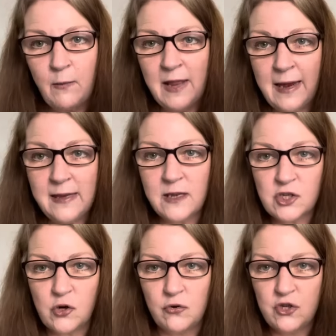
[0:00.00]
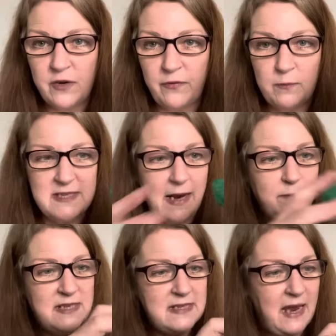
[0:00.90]
I like a scrunchie from time
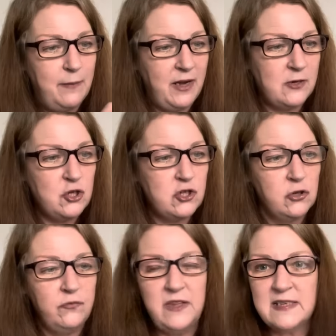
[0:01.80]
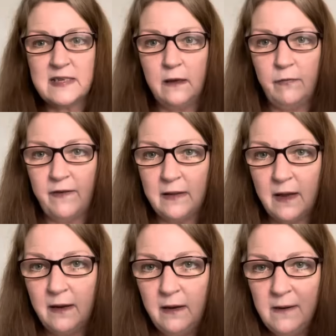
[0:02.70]
to time, and I just love this little fella.